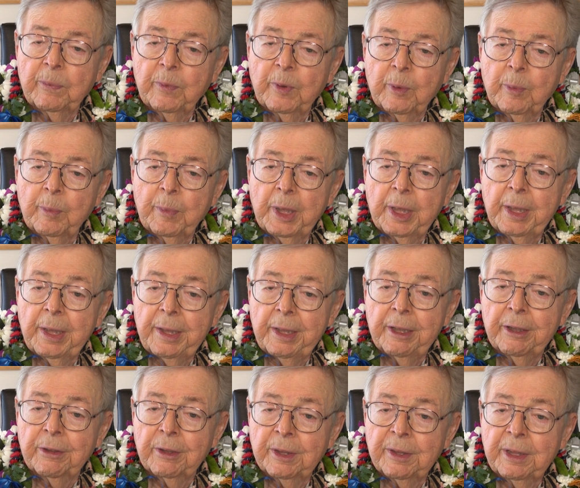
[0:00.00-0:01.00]
for many
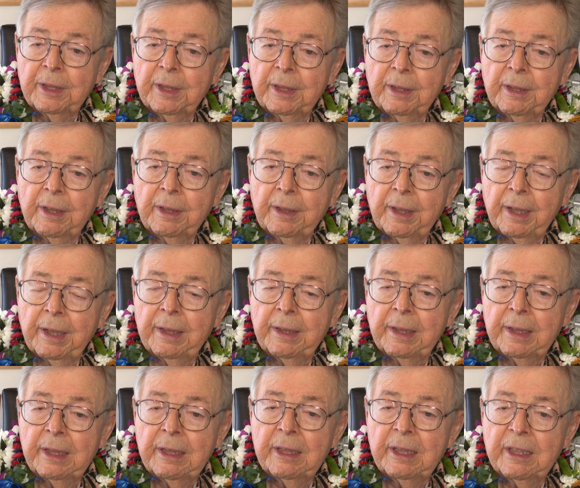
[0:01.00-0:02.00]
years in the
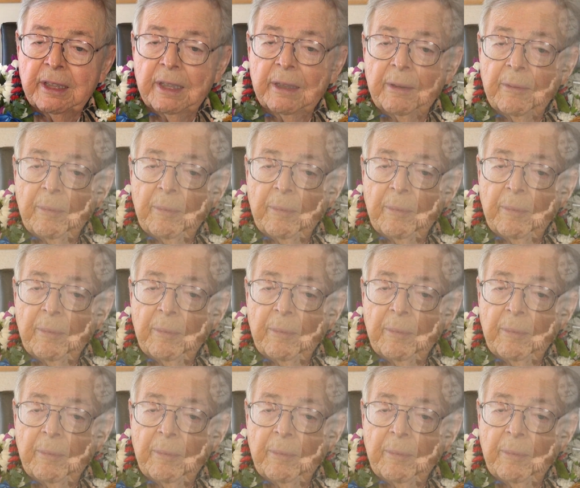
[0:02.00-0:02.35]
90s